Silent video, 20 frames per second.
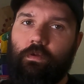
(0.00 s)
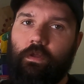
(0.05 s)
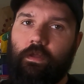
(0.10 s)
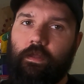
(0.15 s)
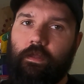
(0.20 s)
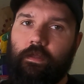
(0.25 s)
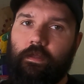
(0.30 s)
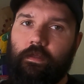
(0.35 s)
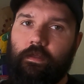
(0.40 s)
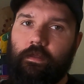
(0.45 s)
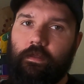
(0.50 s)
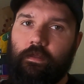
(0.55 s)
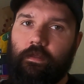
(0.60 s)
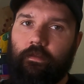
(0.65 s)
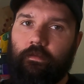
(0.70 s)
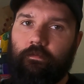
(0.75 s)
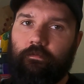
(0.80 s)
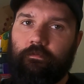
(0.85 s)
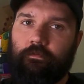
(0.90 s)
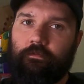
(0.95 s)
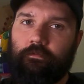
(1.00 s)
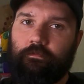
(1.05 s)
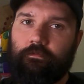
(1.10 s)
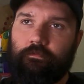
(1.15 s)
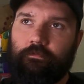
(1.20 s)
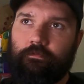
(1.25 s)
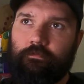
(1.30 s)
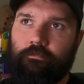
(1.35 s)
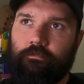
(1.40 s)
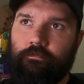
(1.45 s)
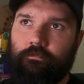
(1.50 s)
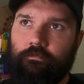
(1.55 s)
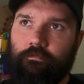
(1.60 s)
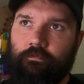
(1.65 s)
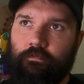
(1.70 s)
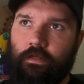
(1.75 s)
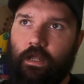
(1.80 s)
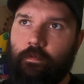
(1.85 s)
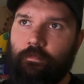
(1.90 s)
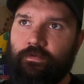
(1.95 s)

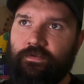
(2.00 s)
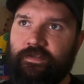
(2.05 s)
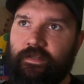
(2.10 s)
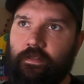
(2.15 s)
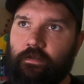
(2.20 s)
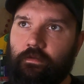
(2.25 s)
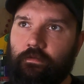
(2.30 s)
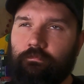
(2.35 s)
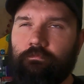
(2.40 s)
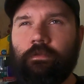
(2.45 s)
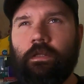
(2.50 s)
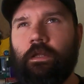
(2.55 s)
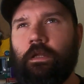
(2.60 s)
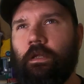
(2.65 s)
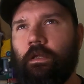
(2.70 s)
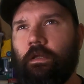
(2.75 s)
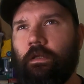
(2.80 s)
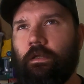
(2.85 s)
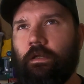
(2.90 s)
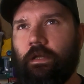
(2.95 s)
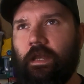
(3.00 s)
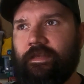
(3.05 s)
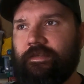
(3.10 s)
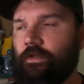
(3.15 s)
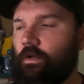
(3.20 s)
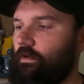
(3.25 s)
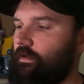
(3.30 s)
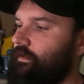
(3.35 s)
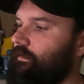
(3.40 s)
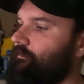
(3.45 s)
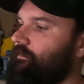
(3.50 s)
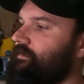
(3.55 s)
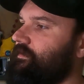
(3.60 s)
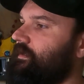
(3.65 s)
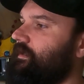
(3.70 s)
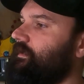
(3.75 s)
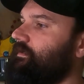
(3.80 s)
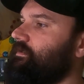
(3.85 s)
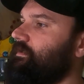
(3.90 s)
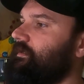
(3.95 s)
Carboot sale. Glasscoid it was
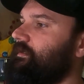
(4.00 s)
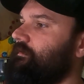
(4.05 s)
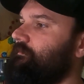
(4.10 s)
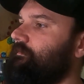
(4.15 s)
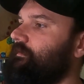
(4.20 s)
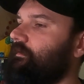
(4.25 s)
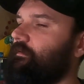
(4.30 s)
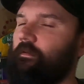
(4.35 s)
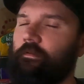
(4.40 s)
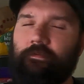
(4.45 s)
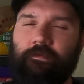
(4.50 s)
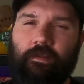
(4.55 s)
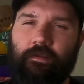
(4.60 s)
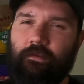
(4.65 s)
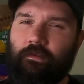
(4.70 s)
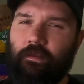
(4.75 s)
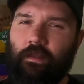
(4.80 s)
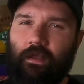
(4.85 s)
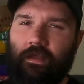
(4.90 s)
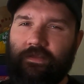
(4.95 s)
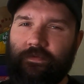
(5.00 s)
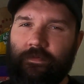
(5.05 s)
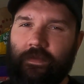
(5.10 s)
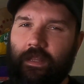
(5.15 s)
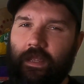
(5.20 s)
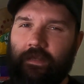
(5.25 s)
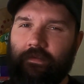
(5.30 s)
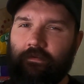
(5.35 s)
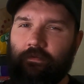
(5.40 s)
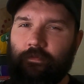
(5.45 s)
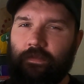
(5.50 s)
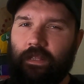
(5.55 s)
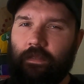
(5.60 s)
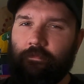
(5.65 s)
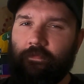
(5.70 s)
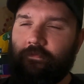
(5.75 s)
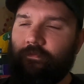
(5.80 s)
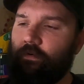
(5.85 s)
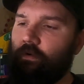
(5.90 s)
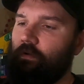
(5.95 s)
actually done in last weekend or the weekend
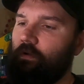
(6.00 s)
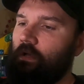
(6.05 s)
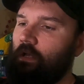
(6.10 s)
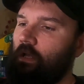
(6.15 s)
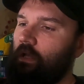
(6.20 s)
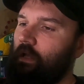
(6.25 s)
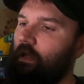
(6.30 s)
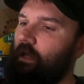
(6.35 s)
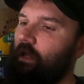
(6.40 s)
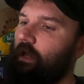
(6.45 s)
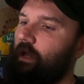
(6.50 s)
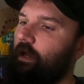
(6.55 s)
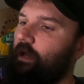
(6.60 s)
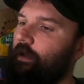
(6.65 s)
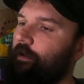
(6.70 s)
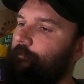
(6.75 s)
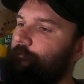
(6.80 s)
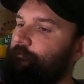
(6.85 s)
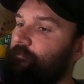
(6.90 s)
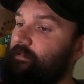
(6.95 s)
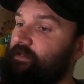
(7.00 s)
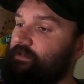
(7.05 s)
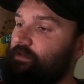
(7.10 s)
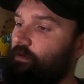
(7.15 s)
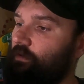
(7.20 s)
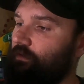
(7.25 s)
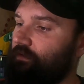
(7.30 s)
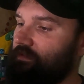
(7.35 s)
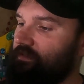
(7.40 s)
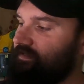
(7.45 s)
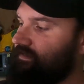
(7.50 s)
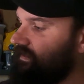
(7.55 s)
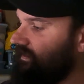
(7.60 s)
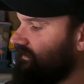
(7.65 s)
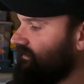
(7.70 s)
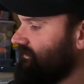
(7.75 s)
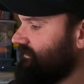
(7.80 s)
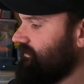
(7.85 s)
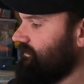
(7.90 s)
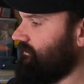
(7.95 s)
before. It's got
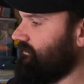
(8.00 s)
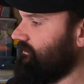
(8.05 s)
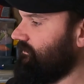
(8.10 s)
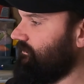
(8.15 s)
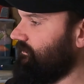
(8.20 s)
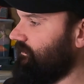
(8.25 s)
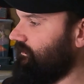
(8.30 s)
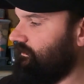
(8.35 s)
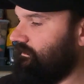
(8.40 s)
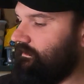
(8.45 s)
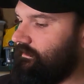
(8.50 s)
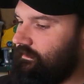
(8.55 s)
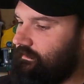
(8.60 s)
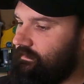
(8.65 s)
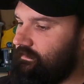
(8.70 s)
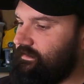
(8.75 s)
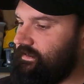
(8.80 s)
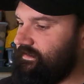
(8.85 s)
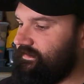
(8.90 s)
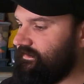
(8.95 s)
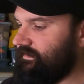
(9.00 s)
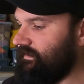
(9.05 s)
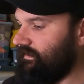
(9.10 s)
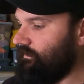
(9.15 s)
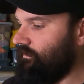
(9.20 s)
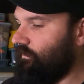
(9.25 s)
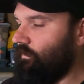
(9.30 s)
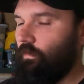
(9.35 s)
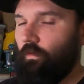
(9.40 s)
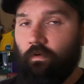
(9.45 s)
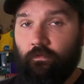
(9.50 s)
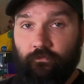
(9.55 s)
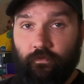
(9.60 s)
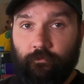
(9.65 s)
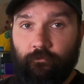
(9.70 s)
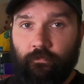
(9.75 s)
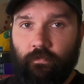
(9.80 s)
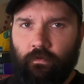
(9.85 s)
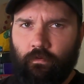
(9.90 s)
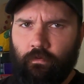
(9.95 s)
6 discs in it. All of
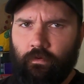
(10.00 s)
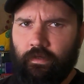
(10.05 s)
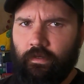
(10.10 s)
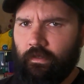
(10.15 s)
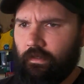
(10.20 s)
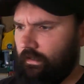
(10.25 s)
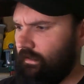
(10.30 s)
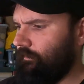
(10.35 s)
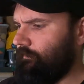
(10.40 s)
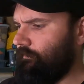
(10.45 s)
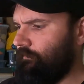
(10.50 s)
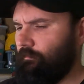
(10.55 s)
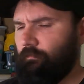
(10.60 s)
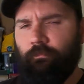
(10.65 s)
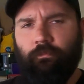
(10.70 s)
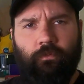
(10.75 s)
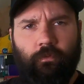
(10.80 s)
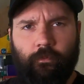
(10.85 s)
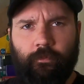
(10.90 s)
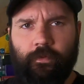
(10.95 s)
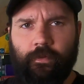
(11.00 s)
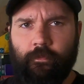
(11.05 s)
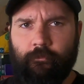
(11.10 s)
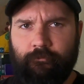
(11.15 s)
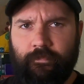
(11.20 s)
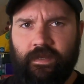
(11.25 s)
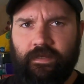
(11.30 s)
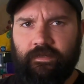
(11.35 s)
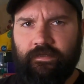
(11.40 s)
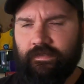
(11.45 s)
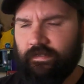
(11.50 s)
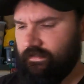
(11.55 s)
them are in like proper mint